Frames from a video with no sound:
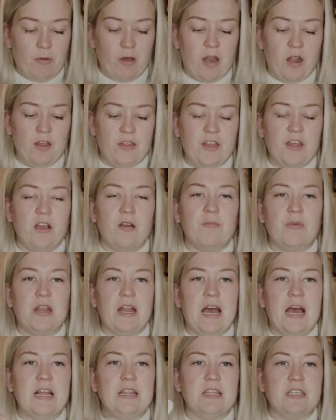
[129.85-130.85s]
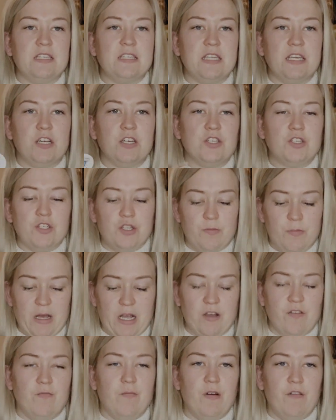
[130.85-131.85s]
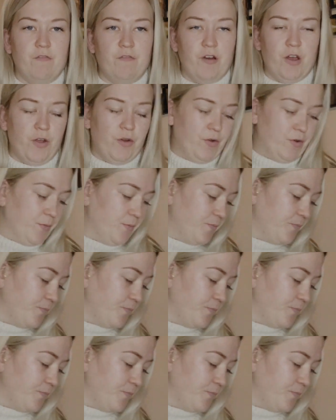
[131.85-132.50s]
and I think I'm going to add the sticker to the back of my phone.